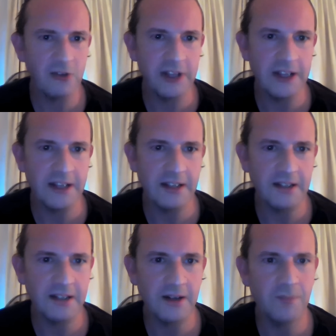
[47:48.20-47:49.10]
really,
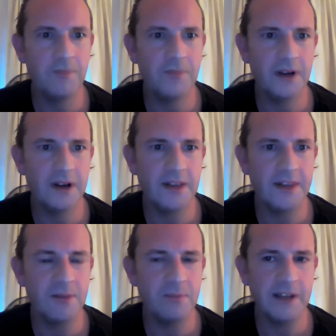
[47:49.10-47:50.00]
um, and
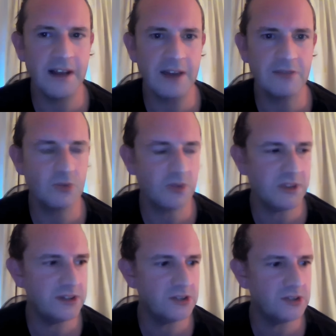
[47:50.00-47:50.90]
then be left with
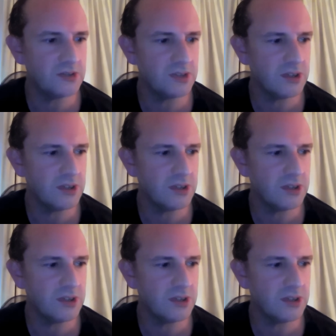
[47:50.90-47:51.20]
this